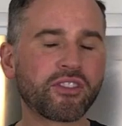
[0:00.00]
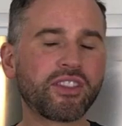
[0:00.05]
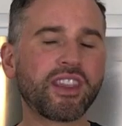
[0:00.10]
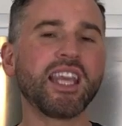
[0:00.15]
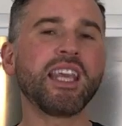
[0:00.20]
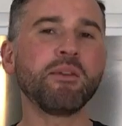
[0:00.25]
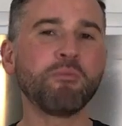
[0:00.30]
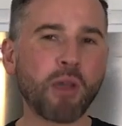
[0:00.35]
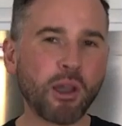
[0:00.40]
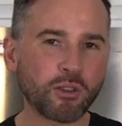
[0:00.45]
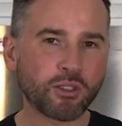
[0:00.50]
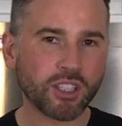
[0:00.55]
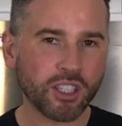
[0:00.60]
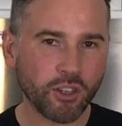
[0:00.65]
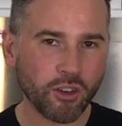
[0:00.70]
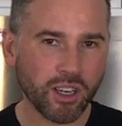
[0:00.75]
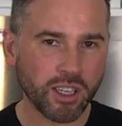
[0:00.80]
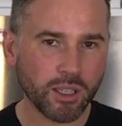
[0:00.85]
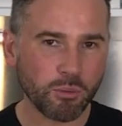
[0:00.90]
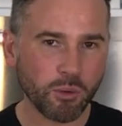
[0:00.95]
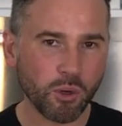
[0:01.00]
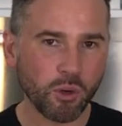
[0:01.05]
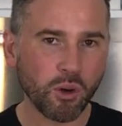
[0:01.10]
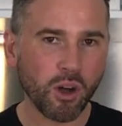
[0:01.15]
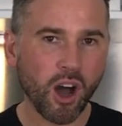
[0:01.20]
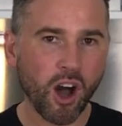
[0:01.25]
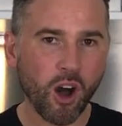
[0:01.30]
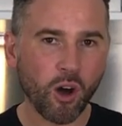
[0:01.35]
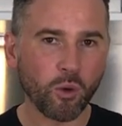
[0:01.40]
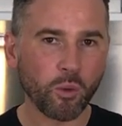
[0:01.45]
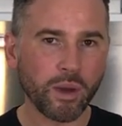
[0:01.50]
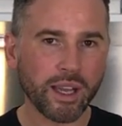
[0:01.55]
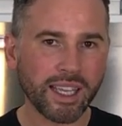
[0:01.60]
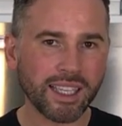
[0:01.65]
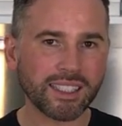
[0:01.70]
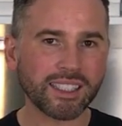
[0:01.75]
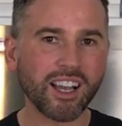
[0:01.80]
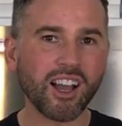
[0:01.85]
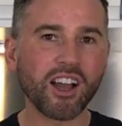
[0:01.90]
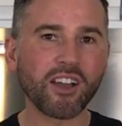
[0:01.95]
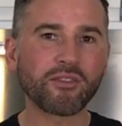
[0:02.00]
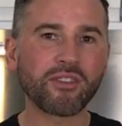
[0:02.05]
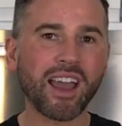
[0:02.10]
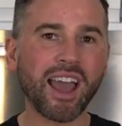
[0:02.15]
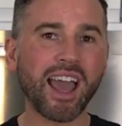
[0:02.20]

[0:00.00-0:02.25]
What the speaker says: the most incredible hot wings I've